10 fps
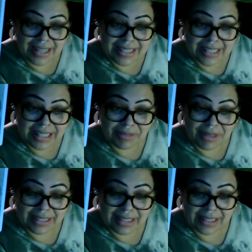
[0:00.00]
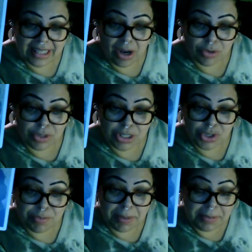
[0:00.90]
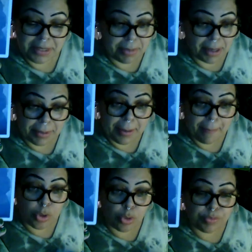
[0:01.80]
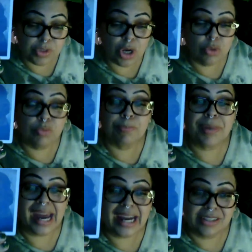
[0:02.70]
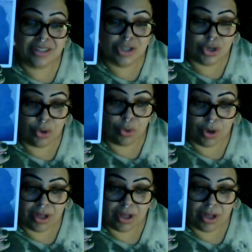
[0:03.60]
is standing right there like, oh, did you bippity boppity boop? No, back to you.